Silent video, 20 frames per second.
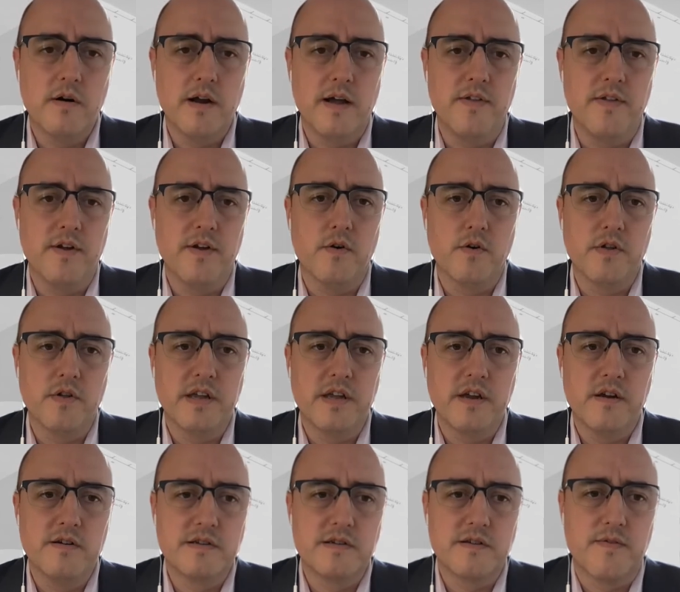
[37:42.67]
and the early
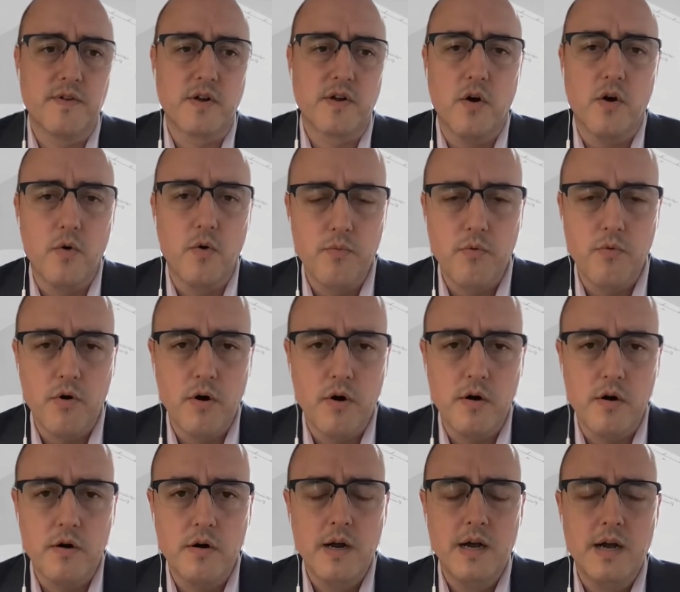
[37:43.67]
years of the Cold
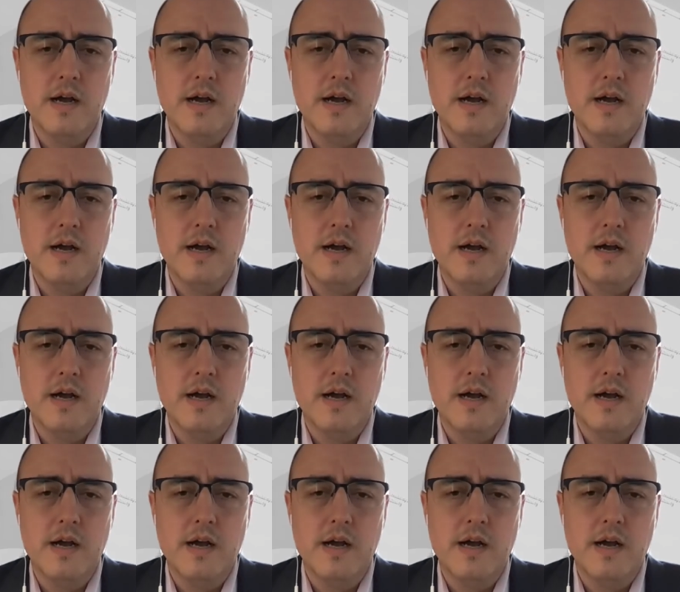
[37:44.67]
War.